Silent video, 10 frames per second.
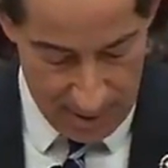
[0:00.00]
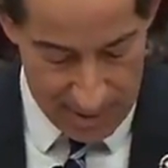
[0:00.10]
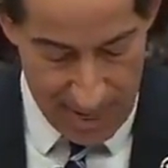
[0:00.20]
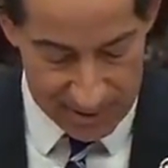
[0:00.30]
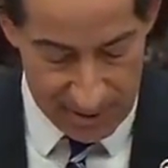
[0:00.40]

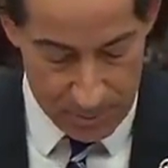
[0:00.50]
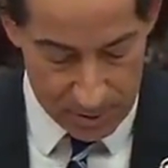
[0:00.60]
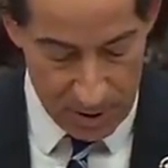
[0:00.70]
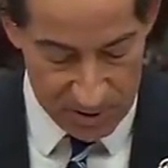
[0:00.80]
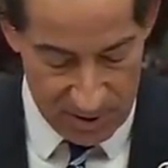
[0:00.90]
Nancy
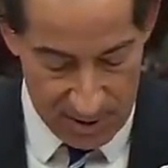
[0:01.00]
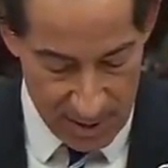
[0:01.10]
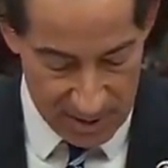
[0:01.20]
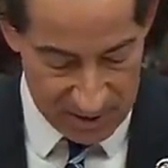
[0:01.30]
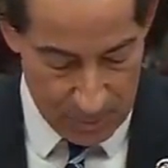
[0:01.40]

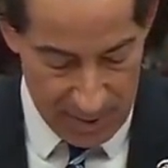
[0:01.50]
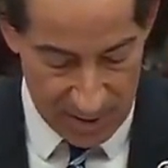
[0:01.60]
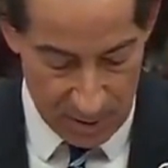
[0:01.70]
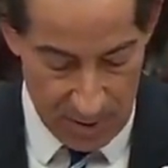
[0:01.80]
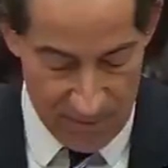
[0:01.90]
Pelosi,
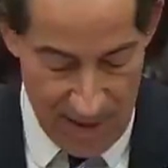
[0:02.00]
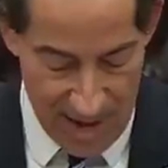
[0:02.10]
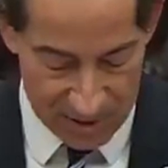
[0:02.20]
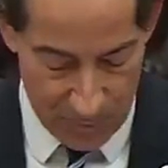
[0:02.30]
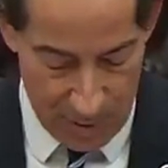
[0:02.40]
Speaker of the
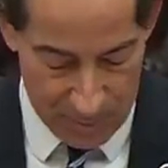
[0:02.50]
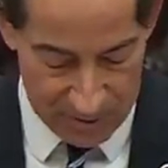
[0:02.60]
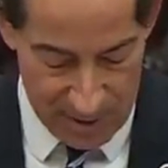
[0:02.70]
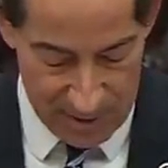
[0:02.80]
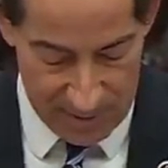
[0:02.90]
House of
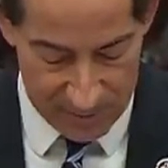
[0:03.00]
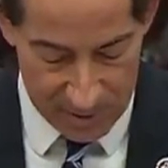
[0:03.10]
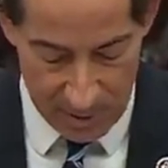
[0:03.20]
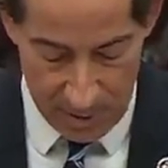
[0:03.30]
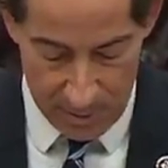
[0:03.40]
Representatives.